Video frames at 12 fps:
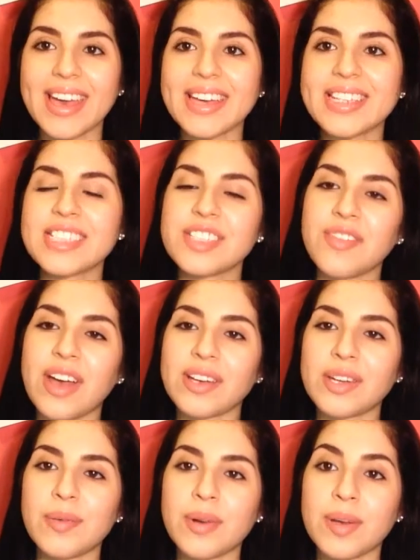Hey guys, it's Val
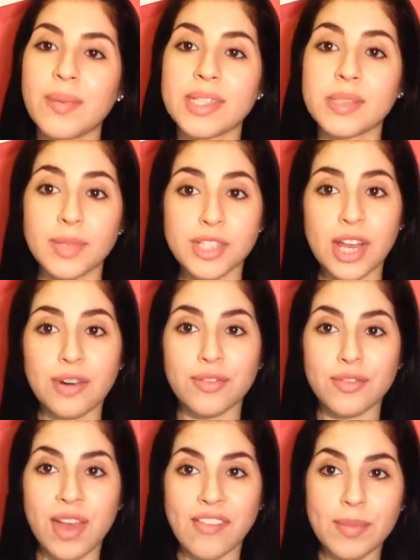here and welcome back to my channel
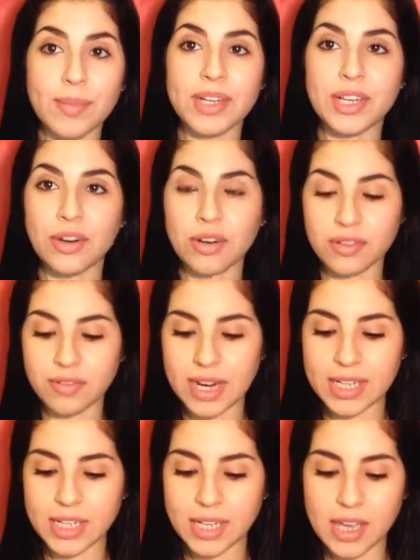if you haven't been here
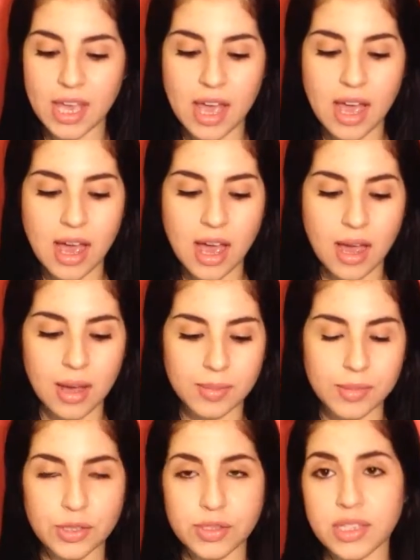already. Um,
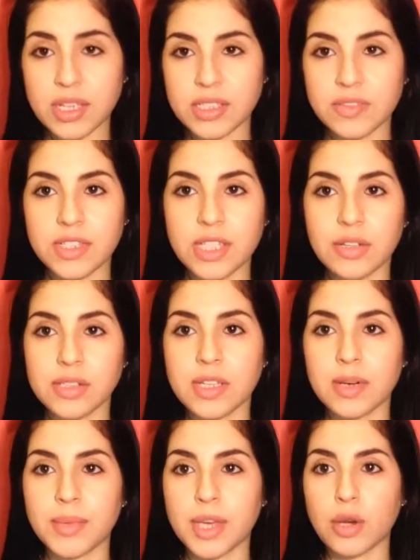so today's video is
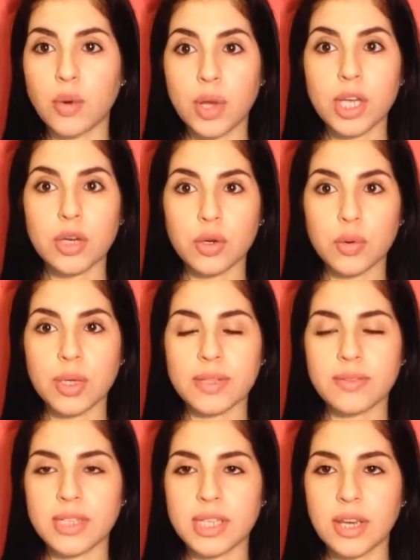going to be a quick, quick
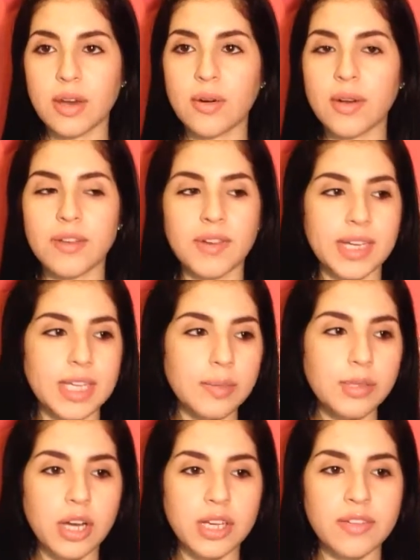video. If I
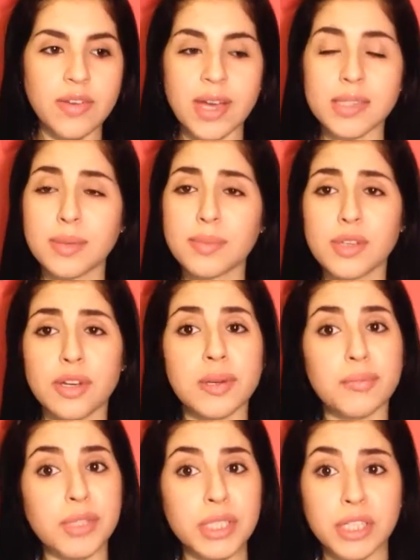keep talking fast, I'm sorry,
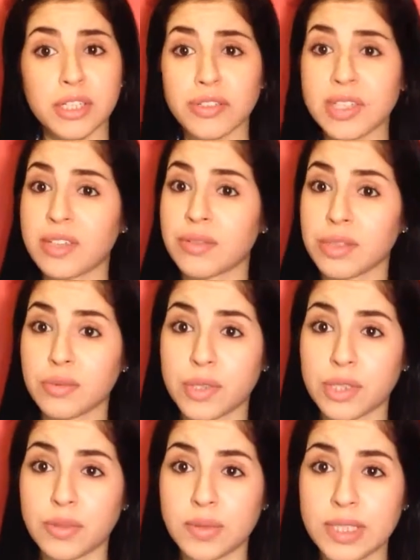I'm really hungry and I really
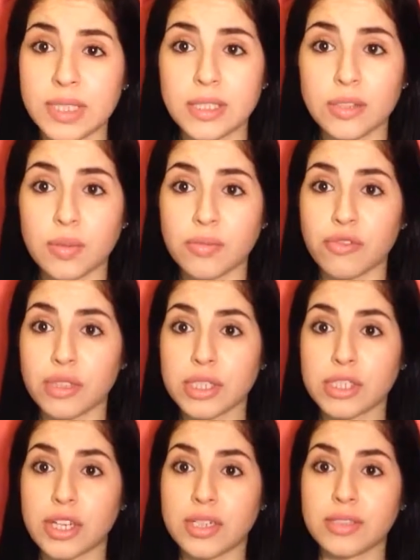want to go eat, so I'm really
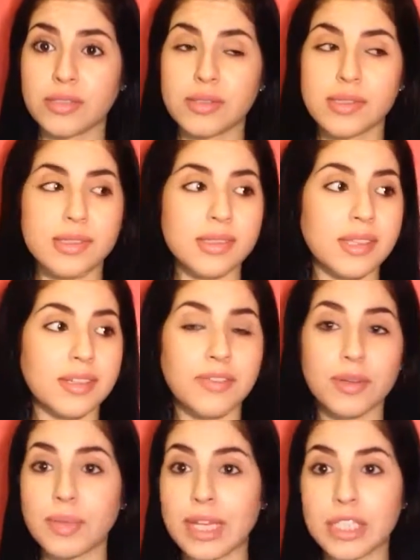trying to do this because I
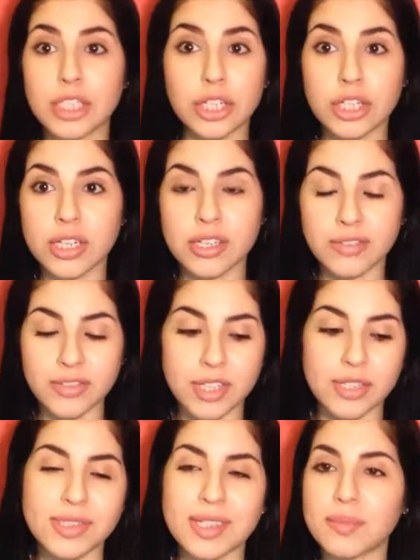filmed like thirty other
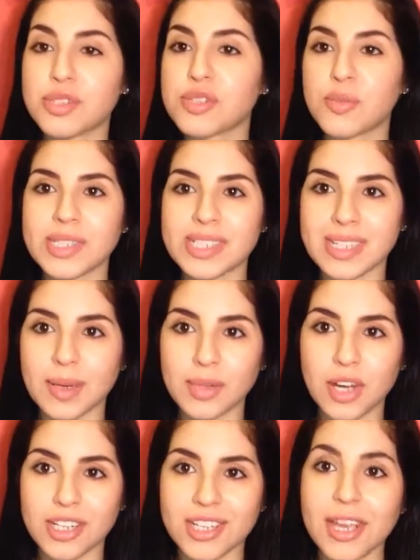videos and I'm just wasting time
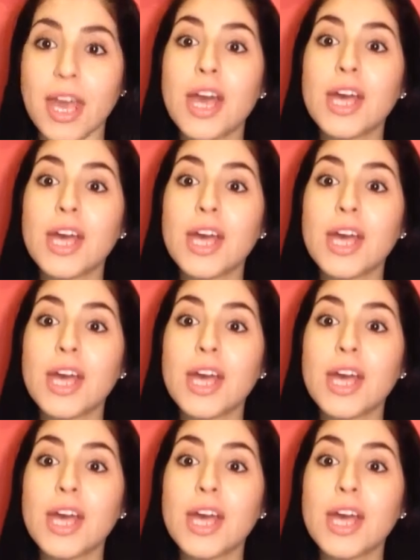talking.